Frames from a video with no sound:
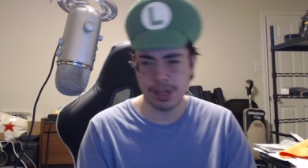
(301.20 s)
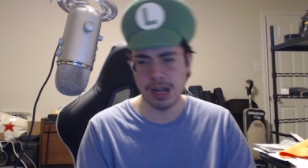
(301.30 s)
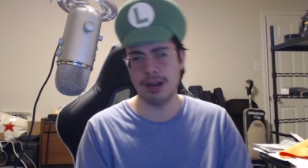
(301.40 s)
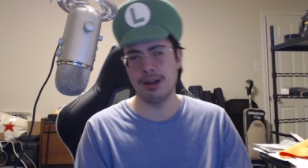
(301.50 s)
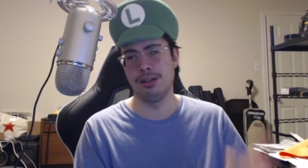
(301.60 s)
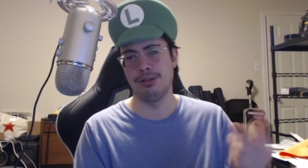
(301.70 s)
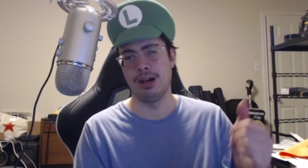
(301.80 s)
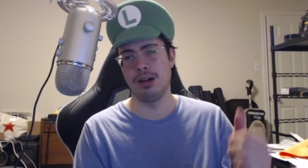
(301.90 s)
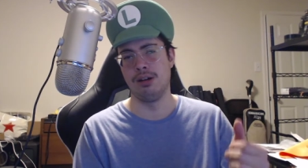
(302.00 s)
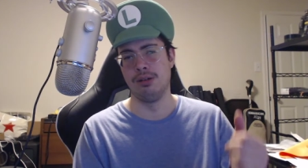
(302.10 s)
like
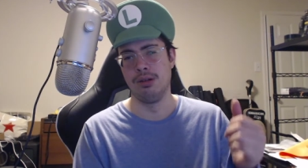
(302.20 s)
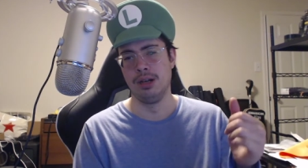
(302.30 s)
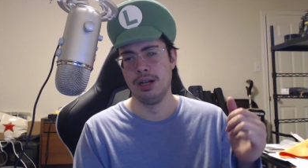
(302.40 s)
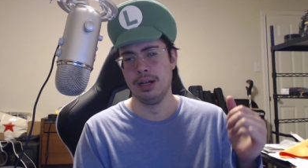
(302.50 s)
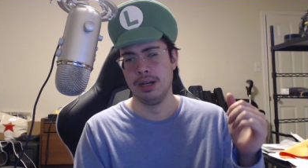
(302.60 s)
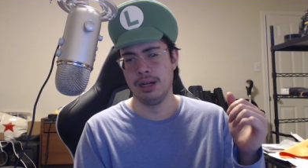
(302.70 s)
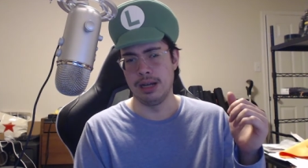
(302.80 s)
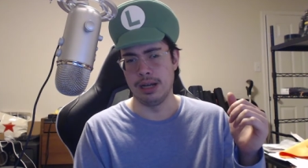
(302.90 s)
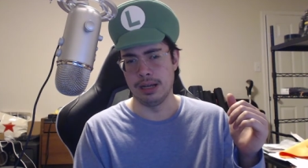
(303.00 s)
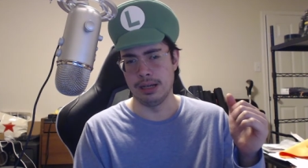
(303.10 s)
Colorado
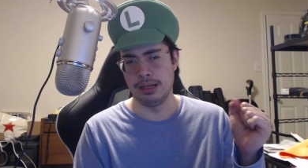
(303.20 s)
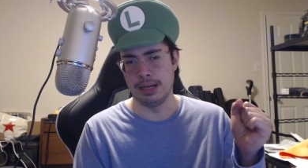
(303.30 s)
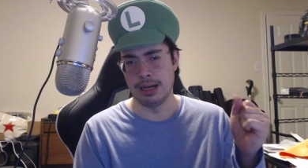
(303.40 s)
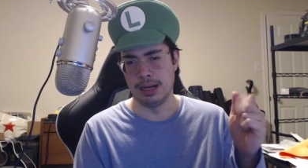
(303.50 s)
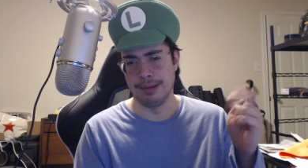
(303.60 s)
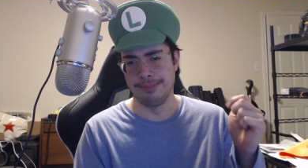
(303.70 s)
and uh,